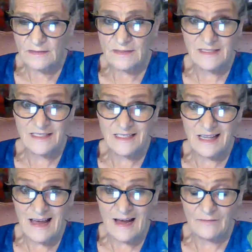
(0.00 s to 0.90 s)
It says
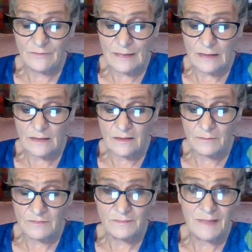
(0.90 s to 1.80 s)
live minute.
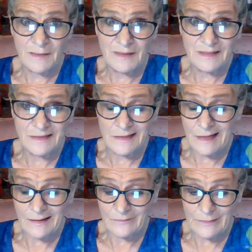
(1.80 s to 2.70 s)
Maybe it is
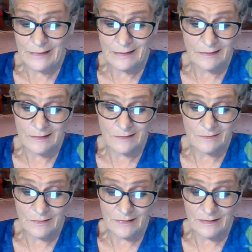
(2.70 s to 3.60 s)
live minutes.
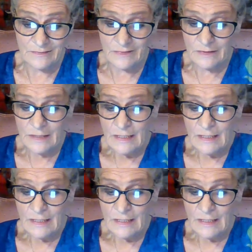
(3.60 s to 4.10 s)
Whatever.